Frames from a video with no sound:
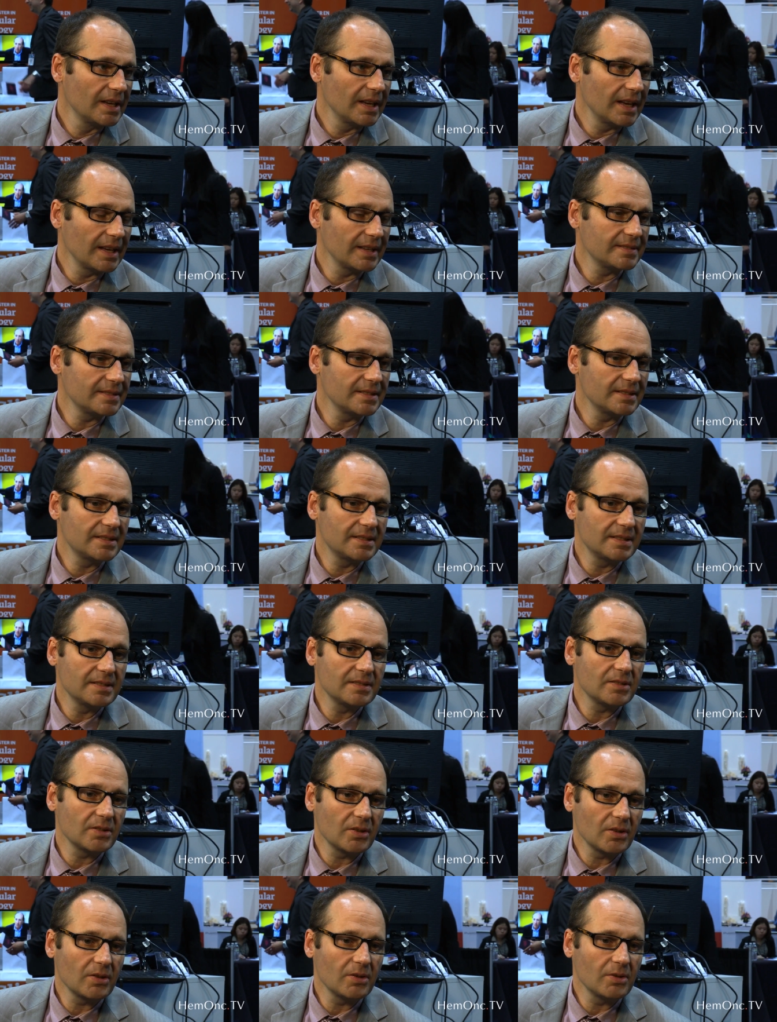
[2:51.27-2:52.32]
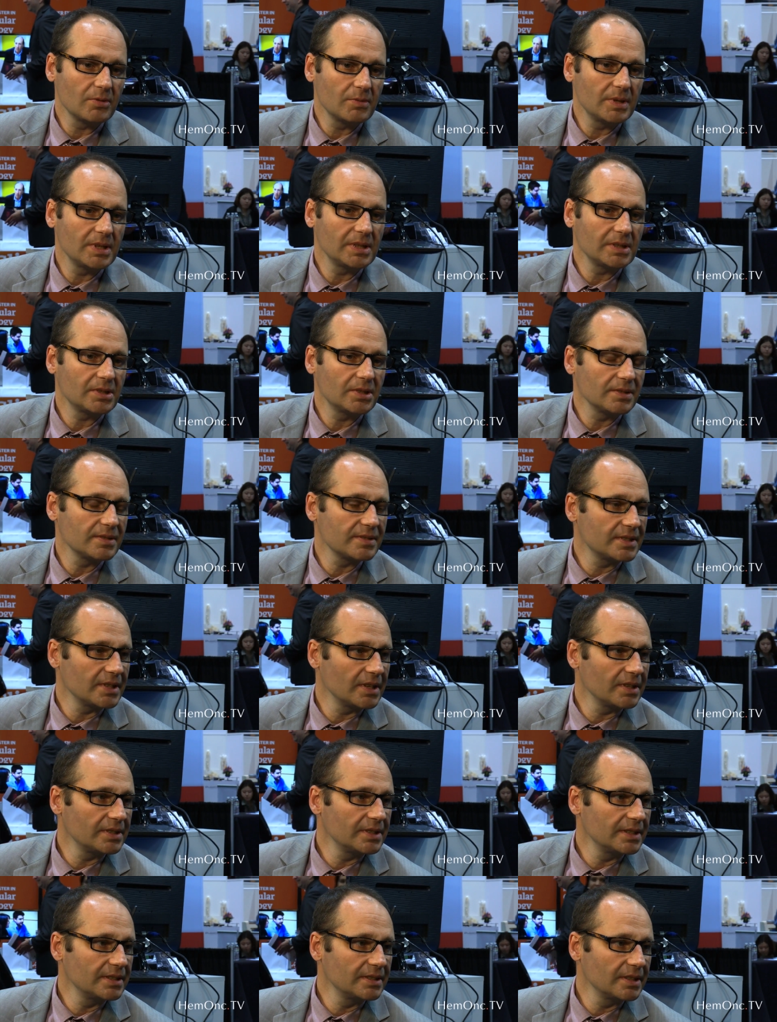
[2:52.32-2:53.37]
as it is a real
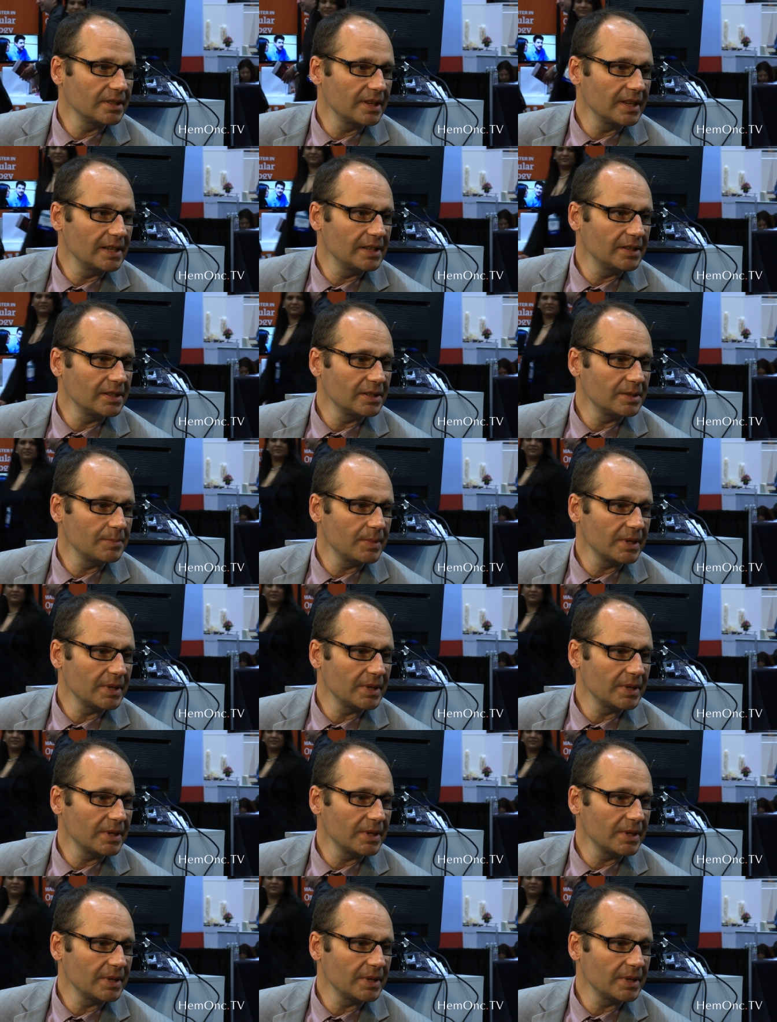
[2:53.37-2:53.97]
concern in elderly